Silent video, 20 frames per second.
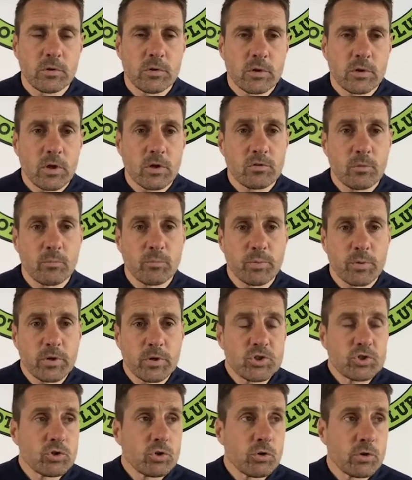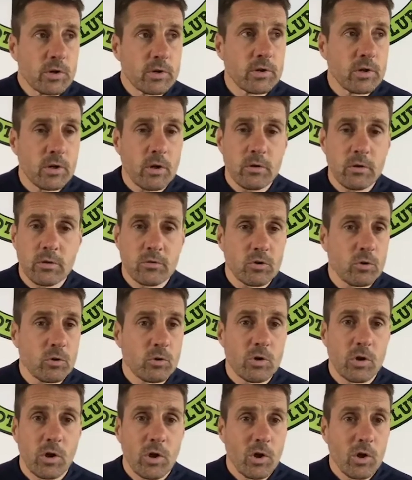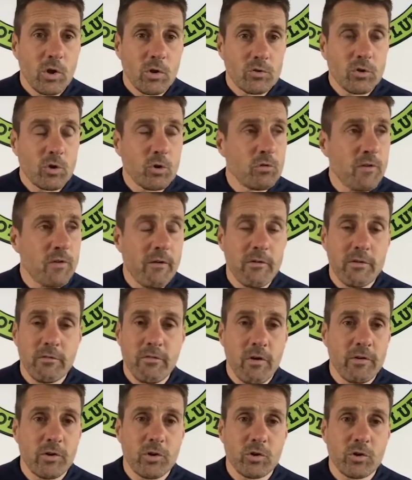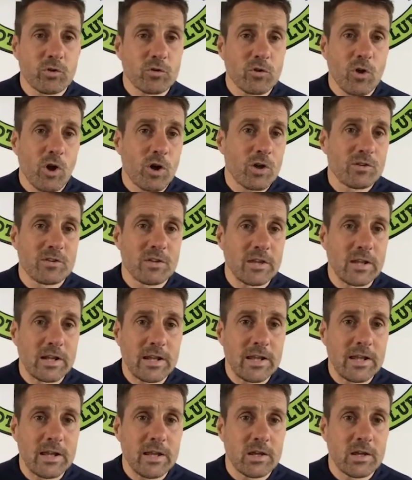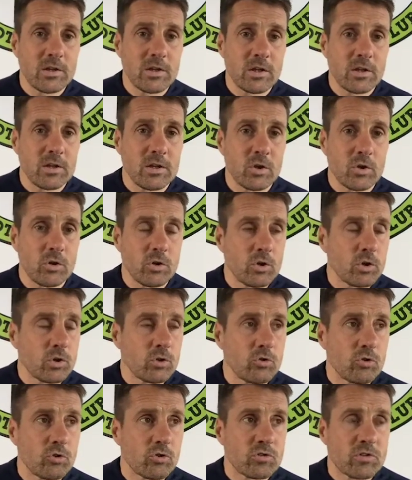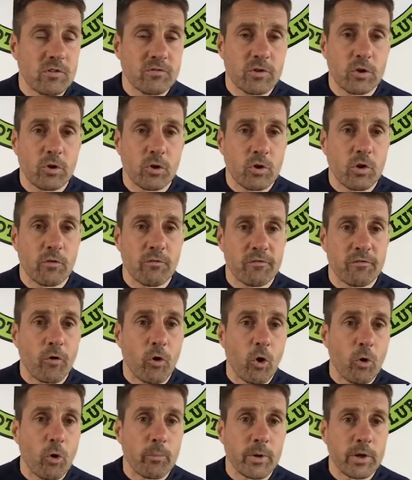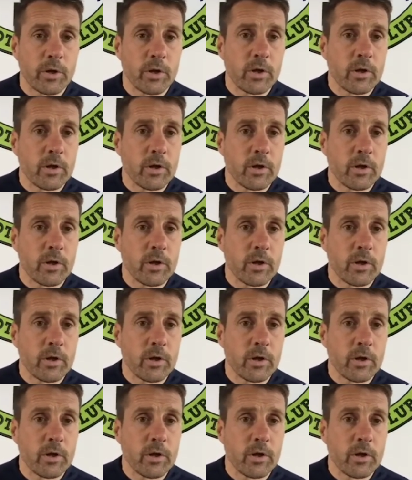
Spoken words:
Because I'm pretty sure, you know, the two very, very good sides in the league, and you just have to look at form and